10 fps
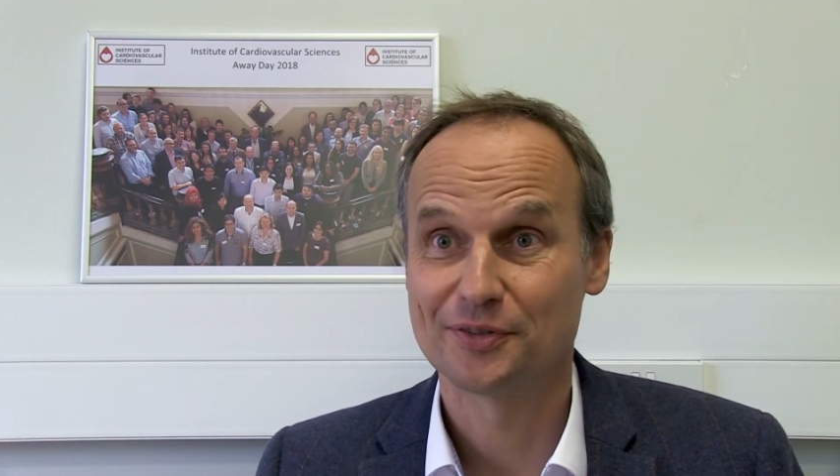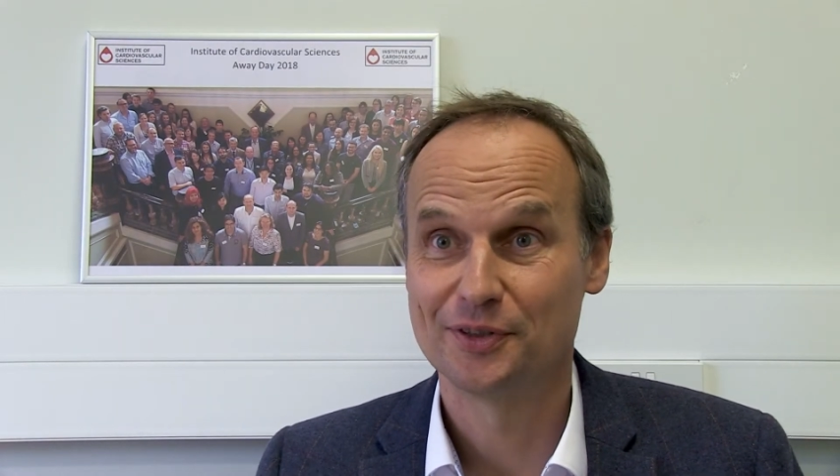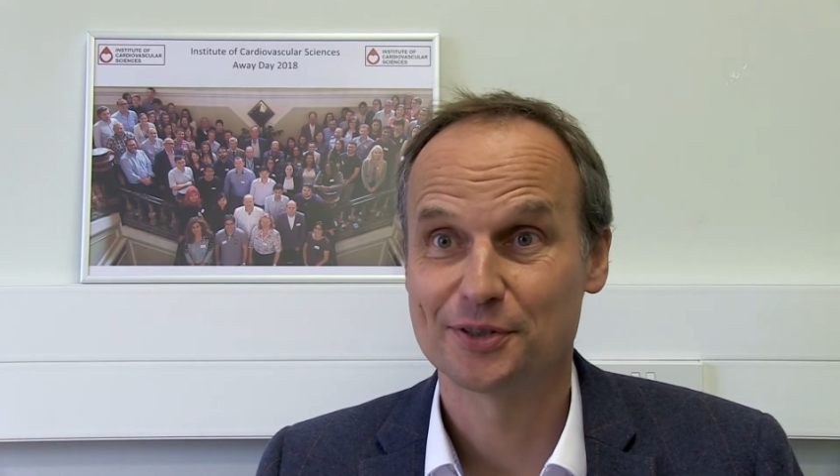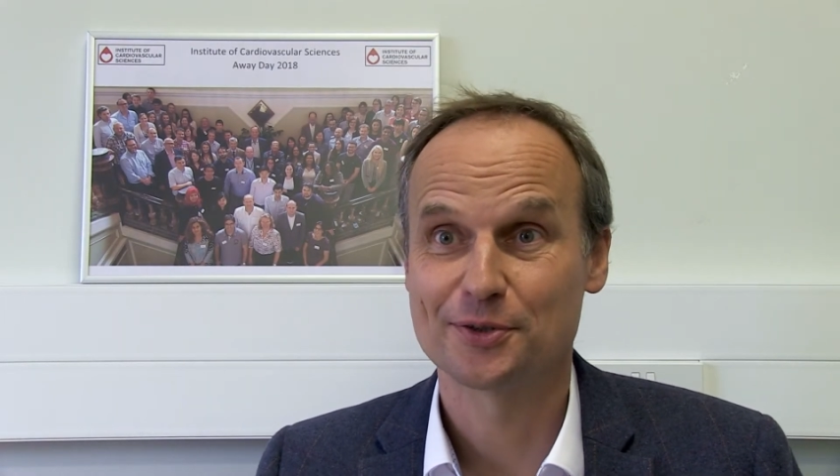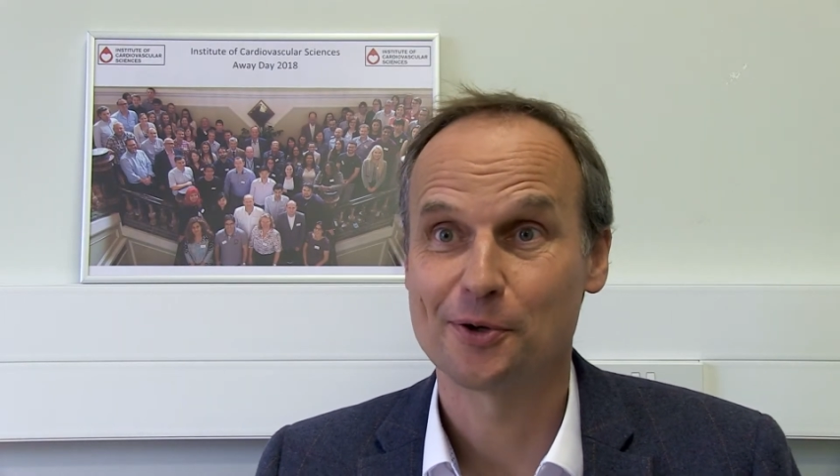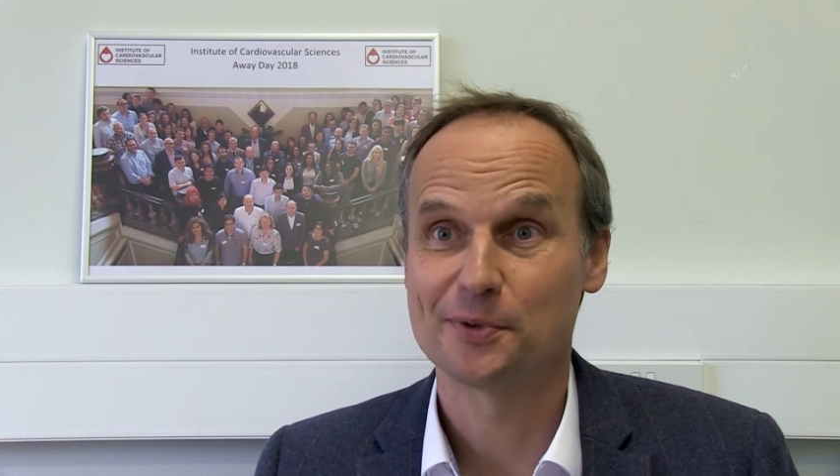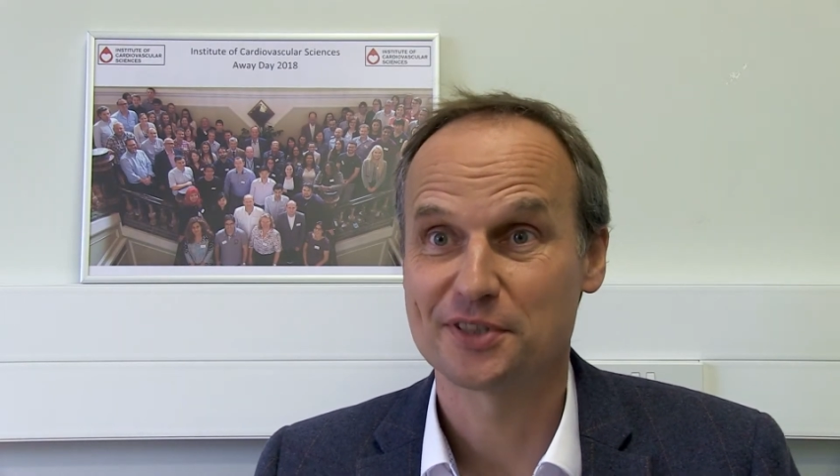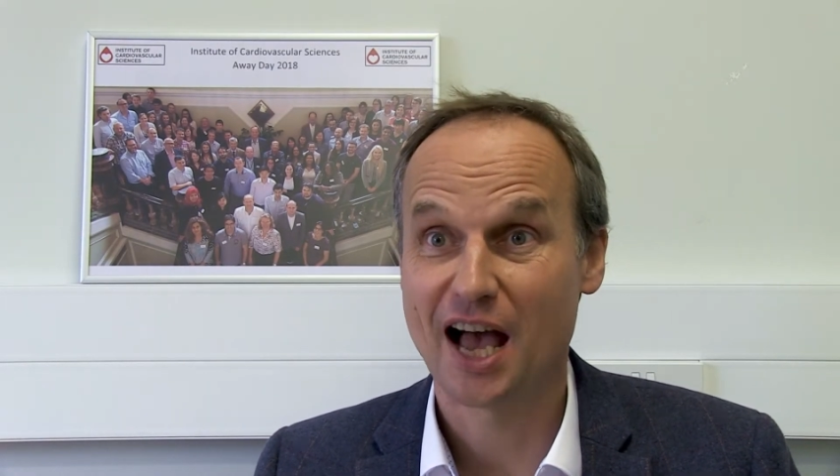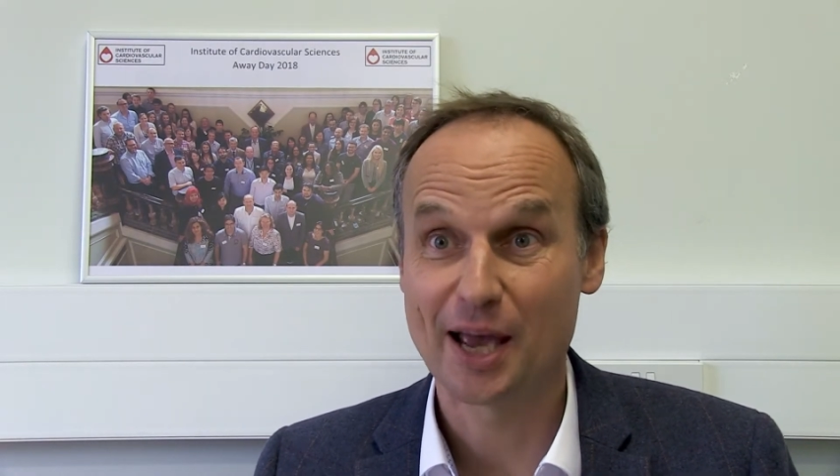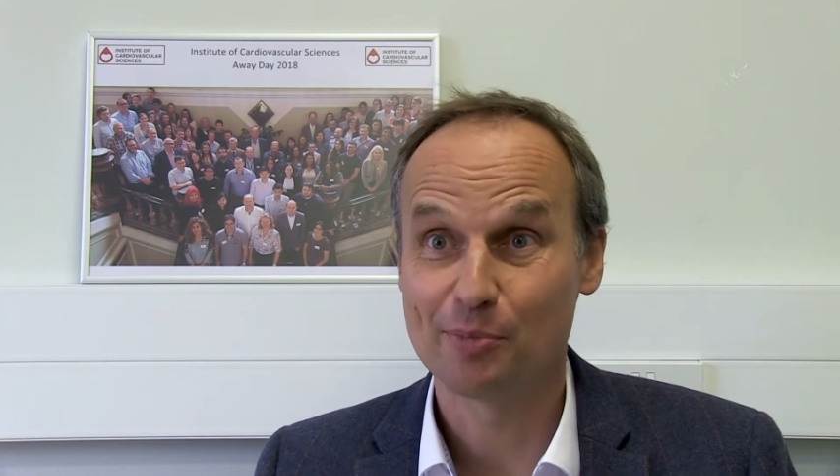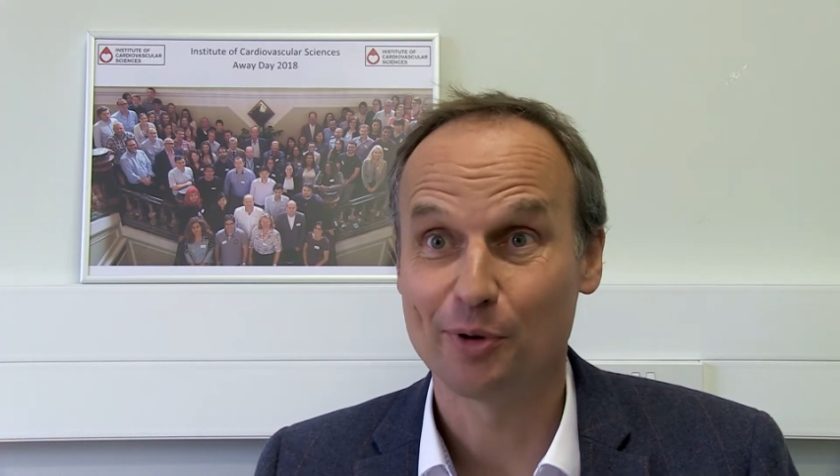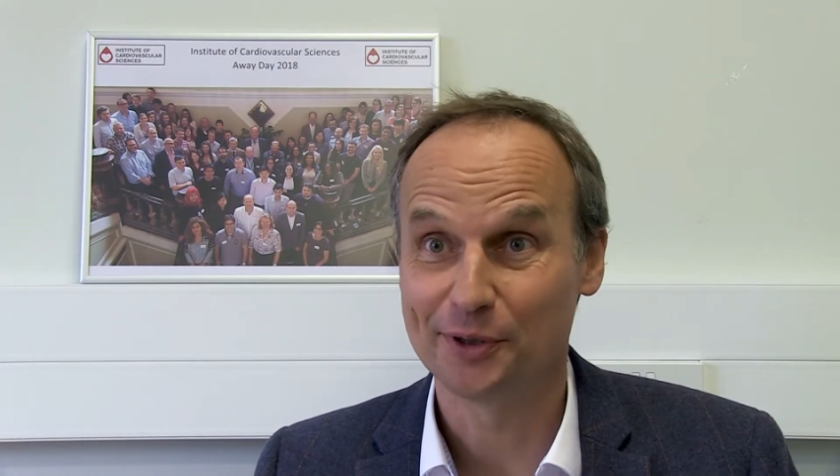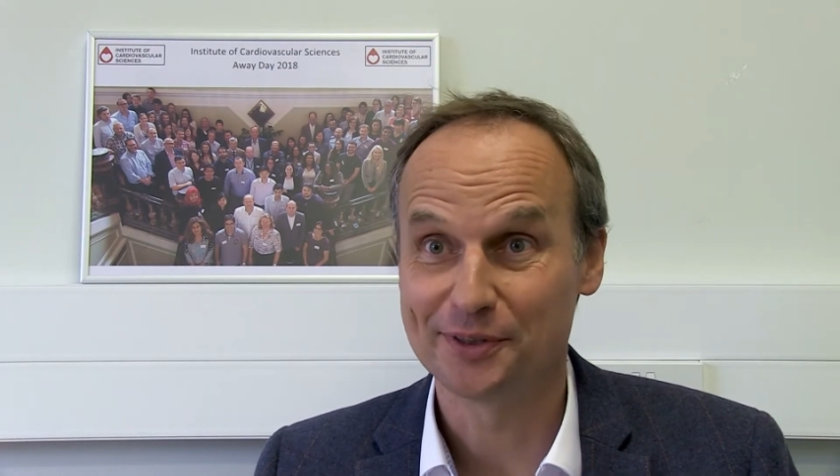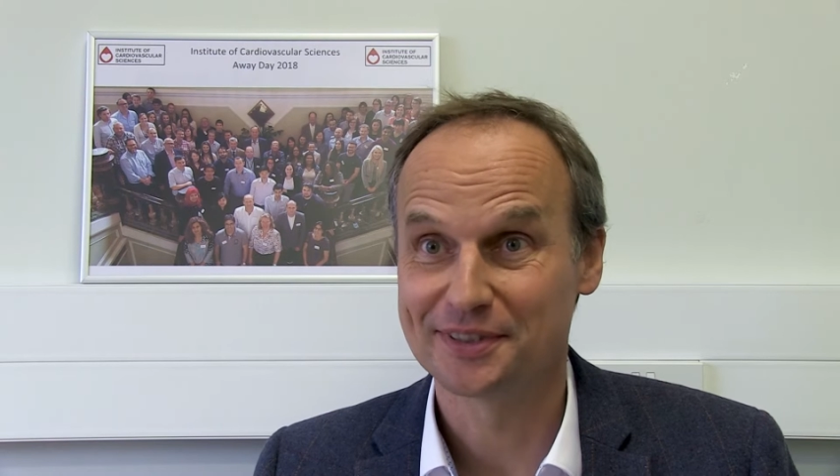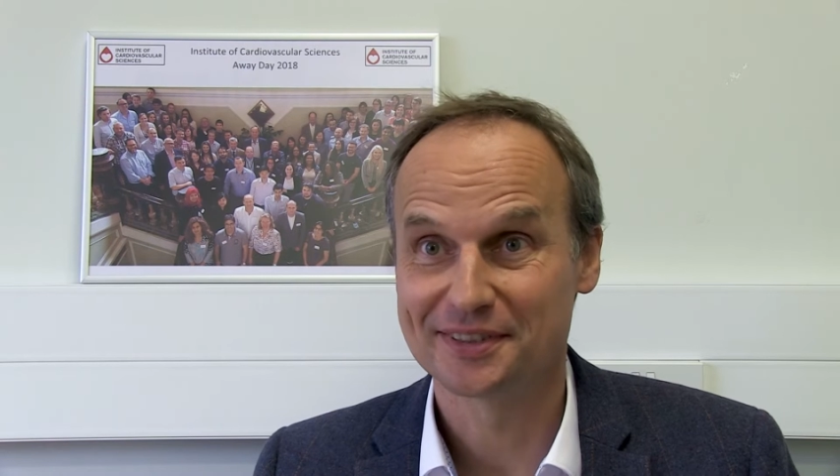this is always a high
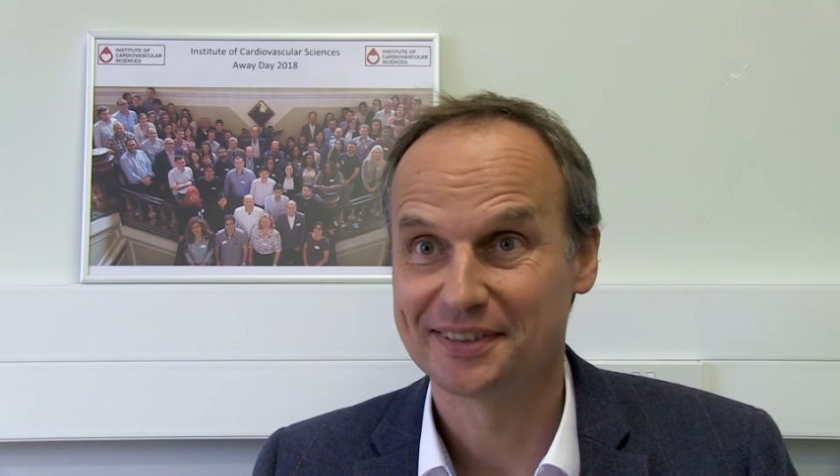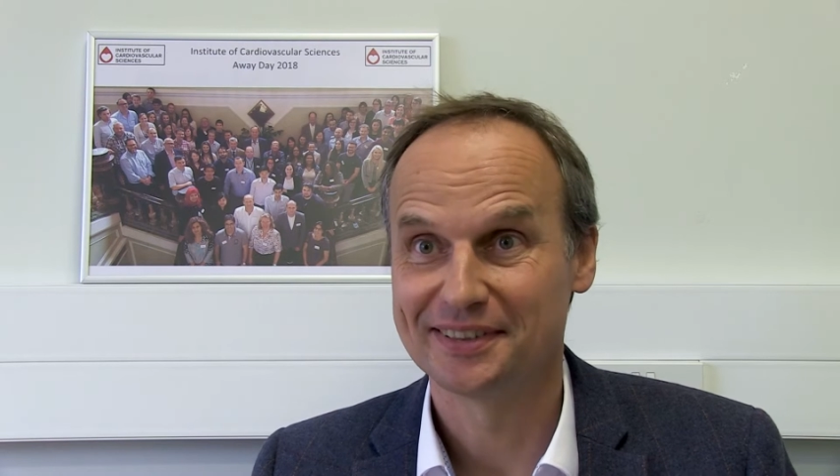point.